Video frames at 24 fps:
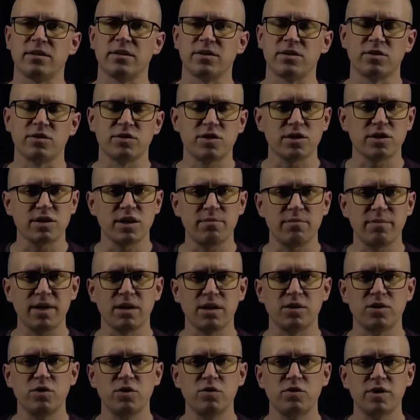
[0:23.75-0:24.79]
So it's just going to be a
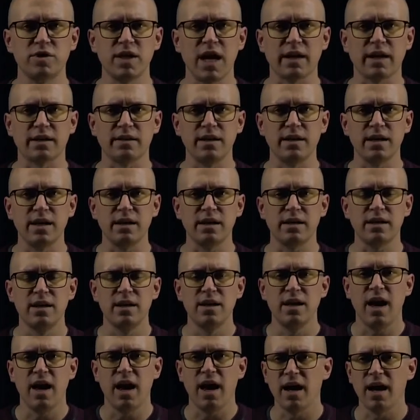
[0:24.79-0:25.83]
new technique
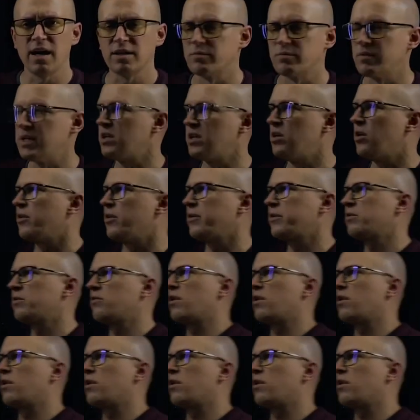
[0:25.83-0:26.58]
as we go through our